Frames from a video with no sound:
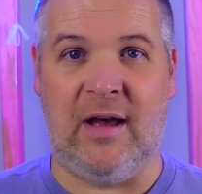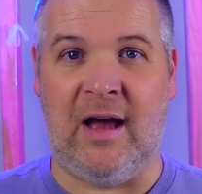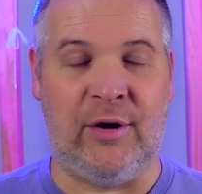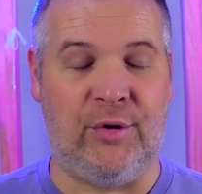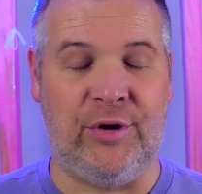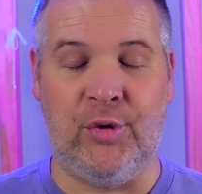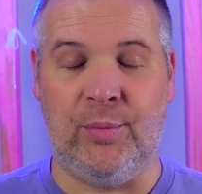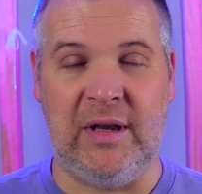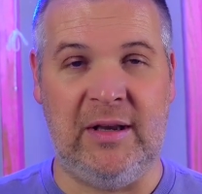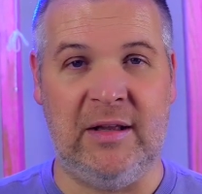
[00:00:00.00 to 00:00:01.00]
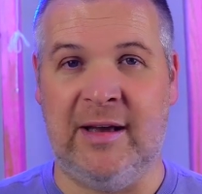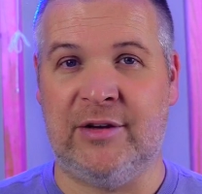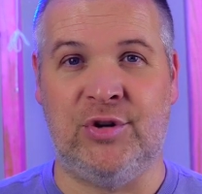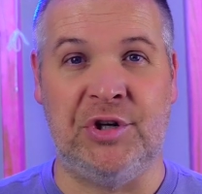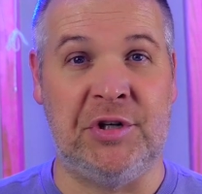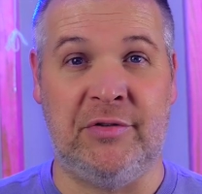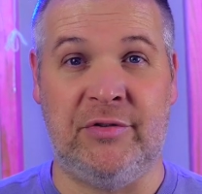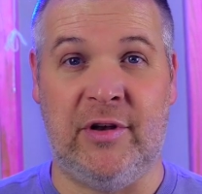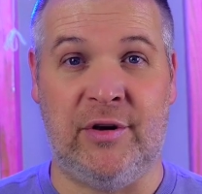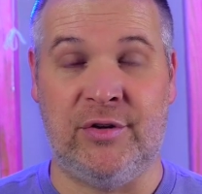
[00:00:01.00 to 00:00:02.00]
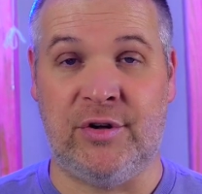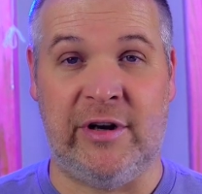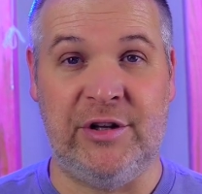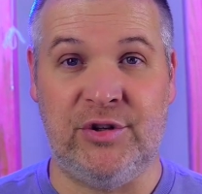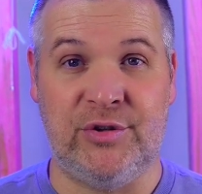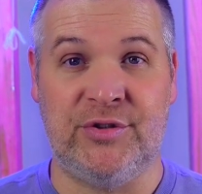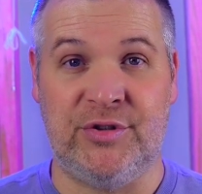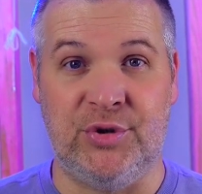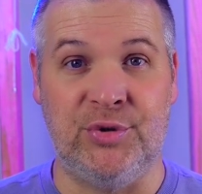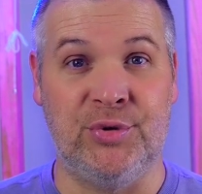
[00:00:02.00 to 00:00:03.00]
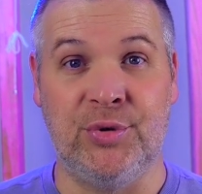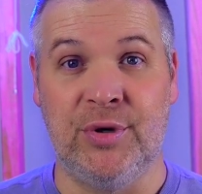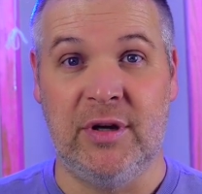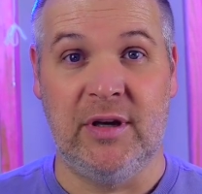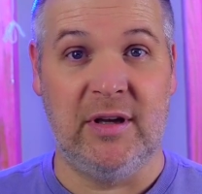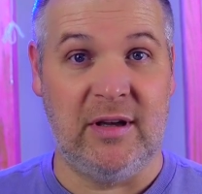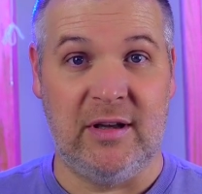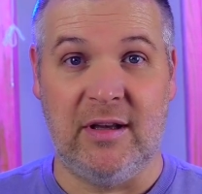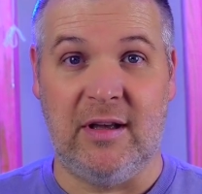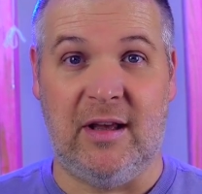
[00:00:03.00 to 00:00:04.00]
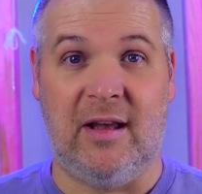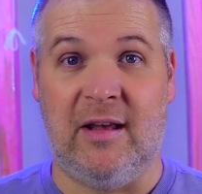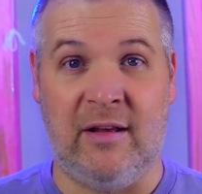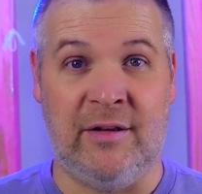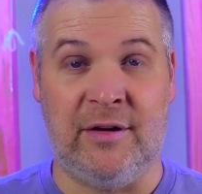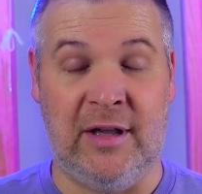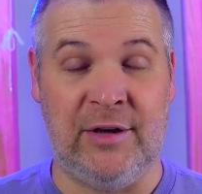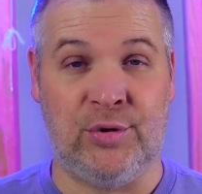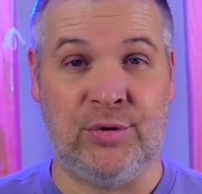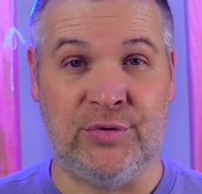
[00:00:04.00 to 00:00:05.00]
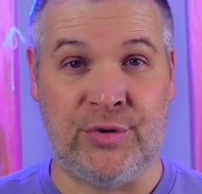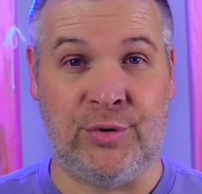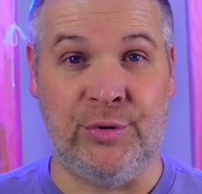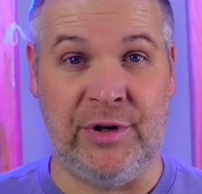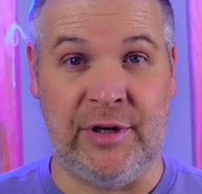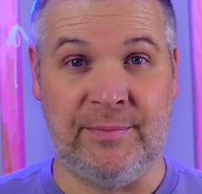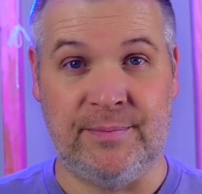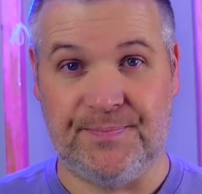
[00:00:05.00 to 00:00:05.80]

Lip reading: I don't know many electricians that are strangers to an electrical screw gun.